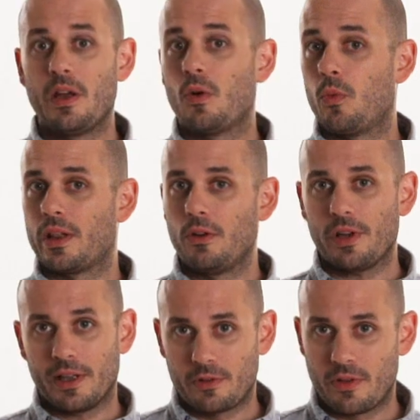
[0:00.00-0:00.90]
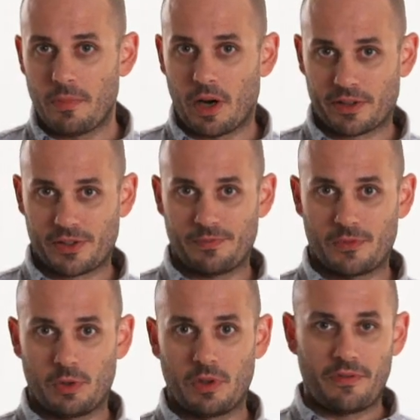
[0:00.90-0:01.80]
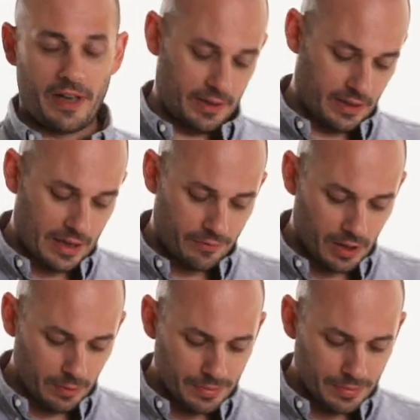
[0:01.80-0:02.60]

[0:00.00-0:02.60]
When looking into the box, you will find an envelope